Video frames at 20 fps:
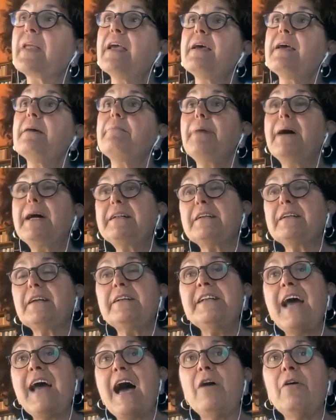But
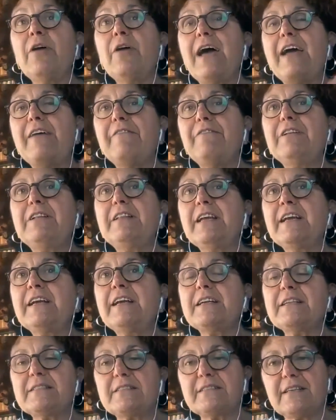now everything
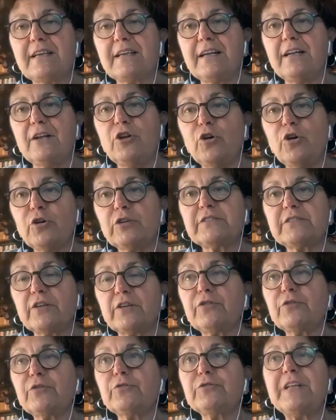is looked
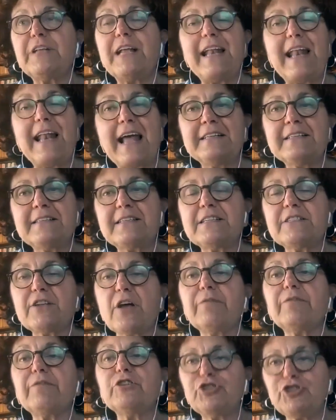through the lenses
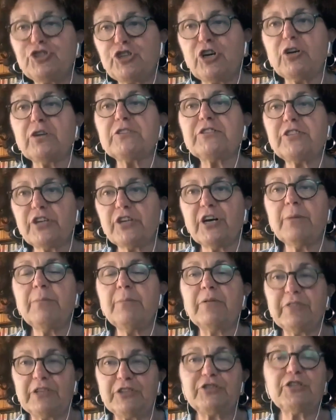of short-term
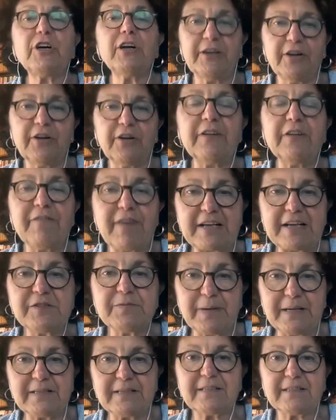return on
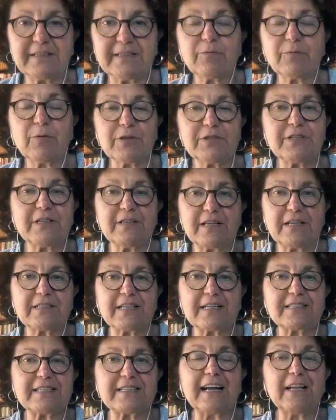investments. So that's
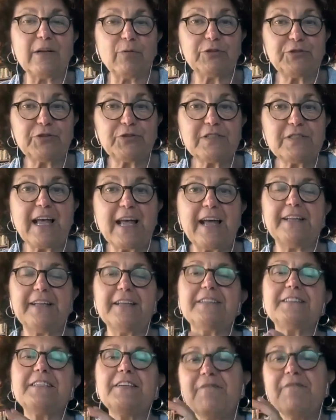exactly what you said.
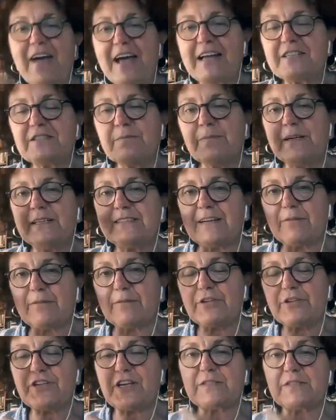It's investment that
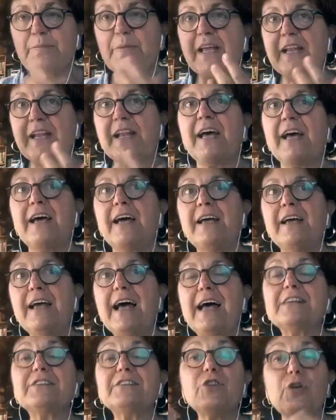which has been
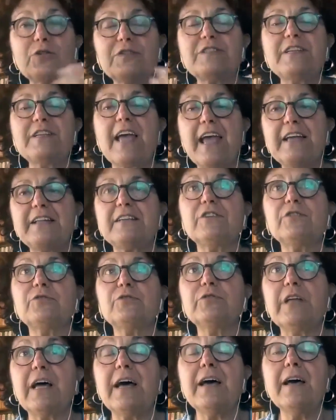associated to
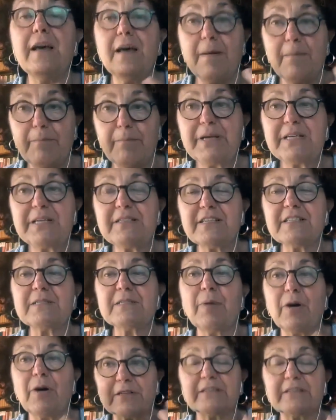the business
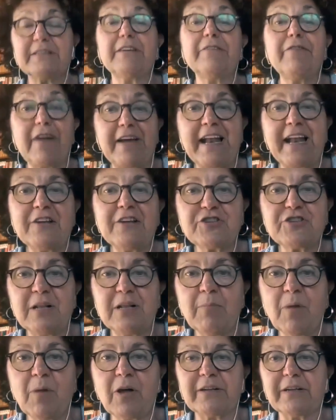model, the financial
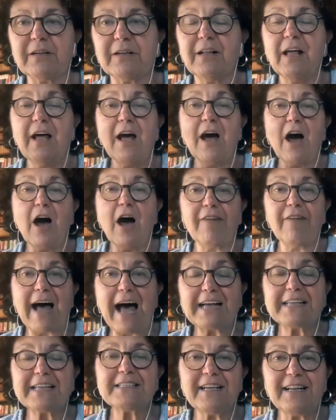model of
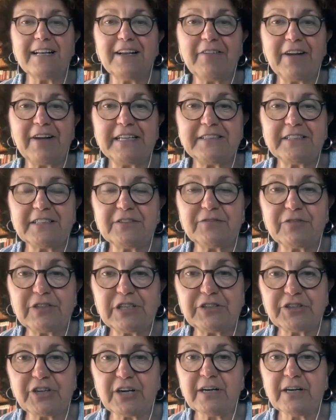accelerated
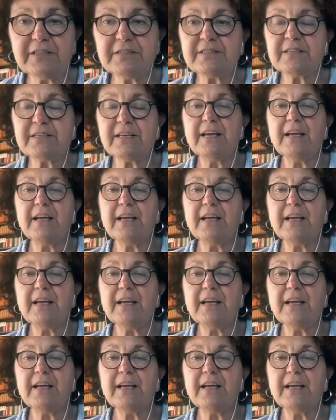returns,